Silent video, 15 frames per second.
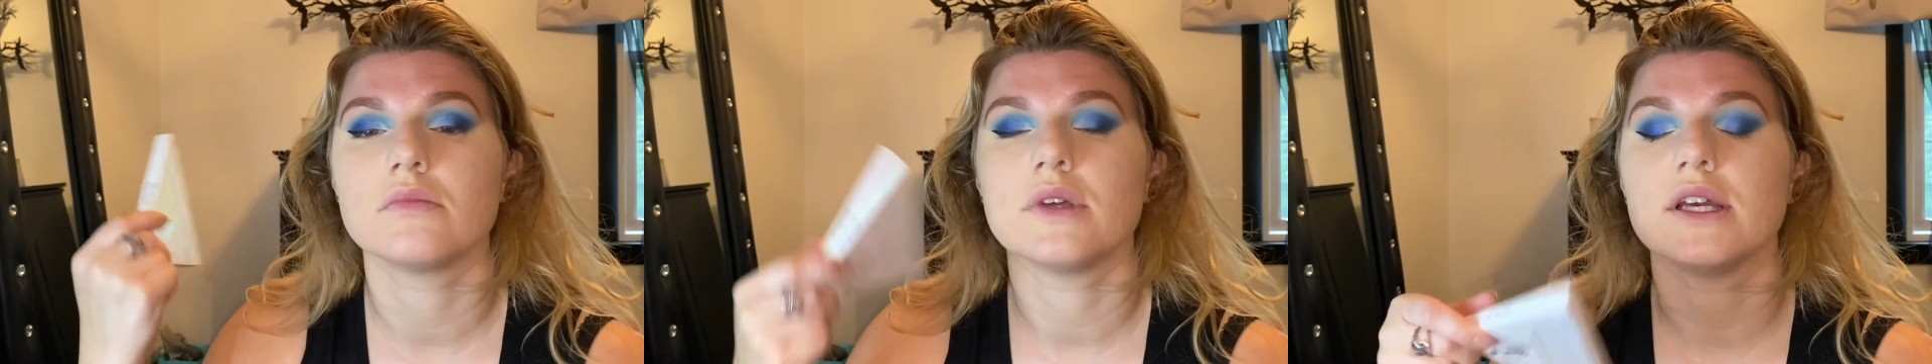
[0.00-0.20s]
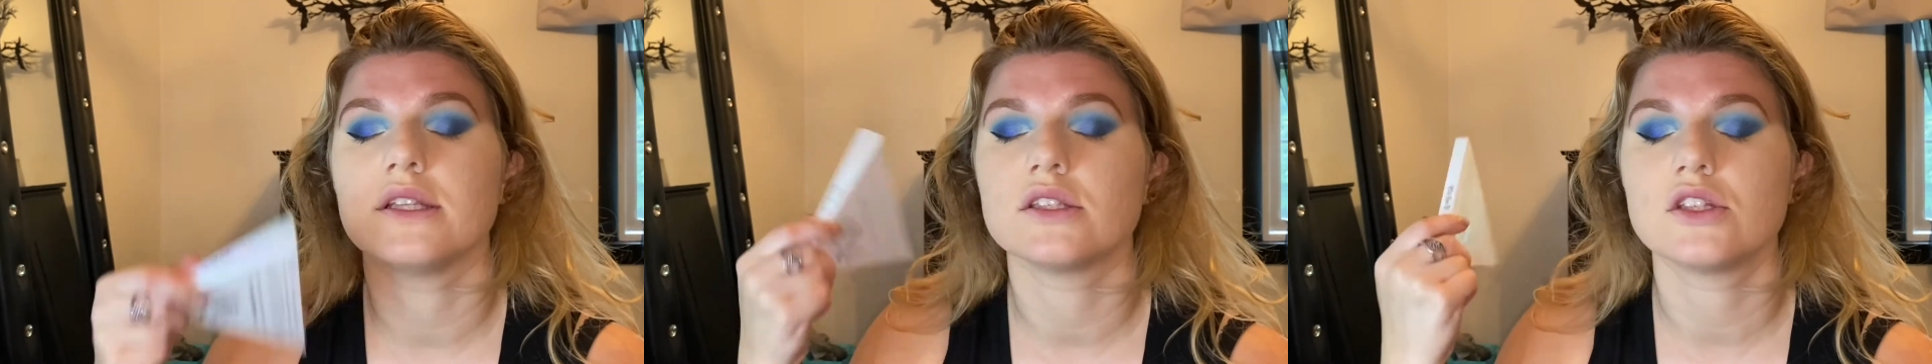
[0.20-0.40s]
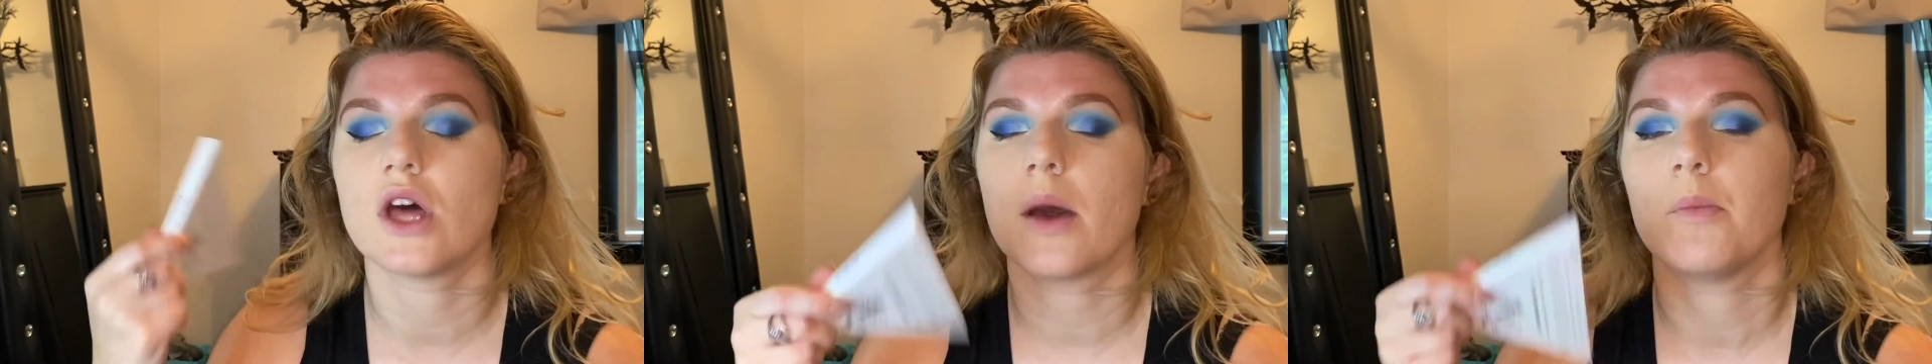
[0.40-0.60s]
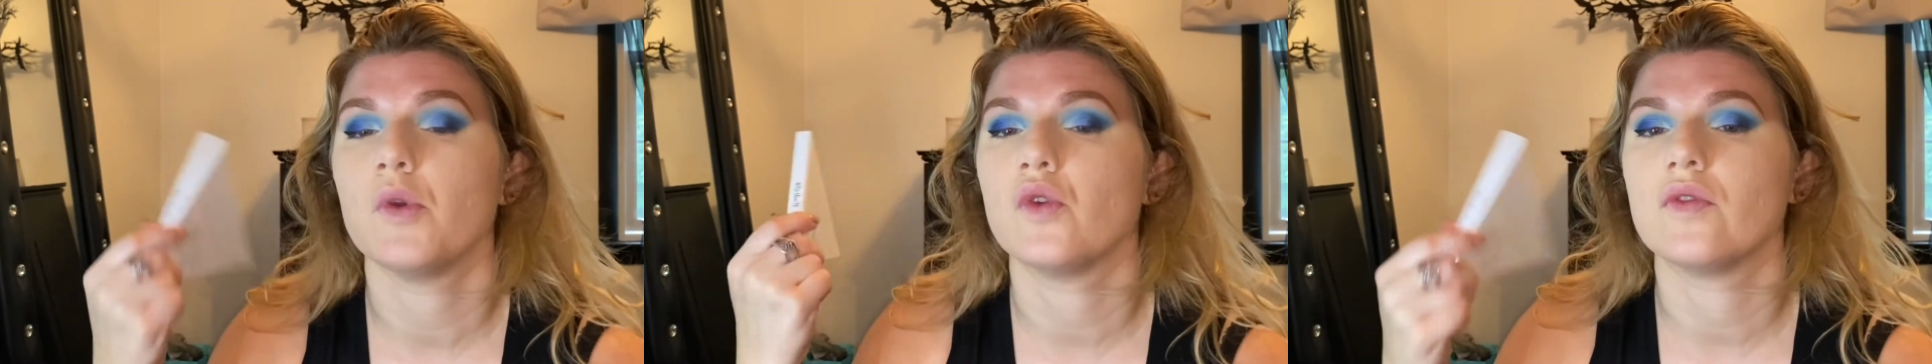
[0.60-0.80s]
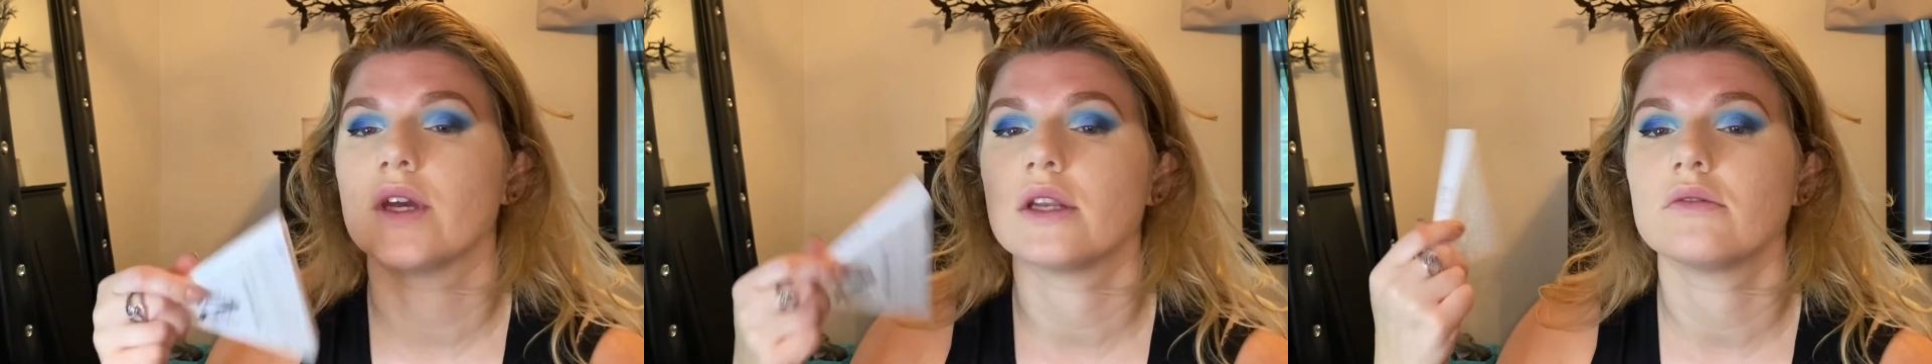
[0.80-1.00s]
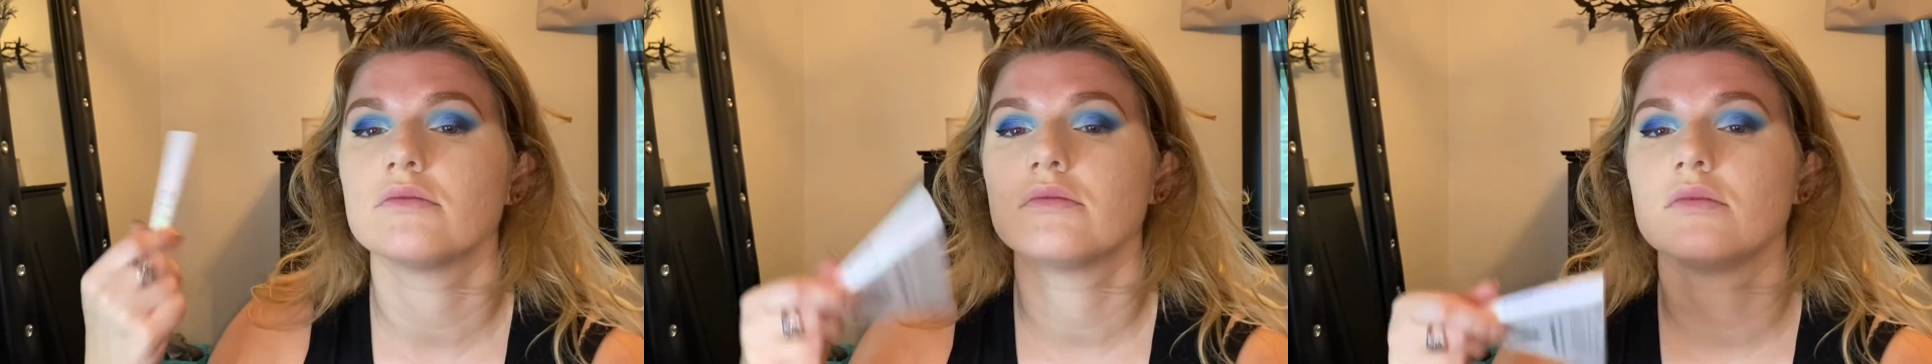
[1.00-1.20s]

it's not moving.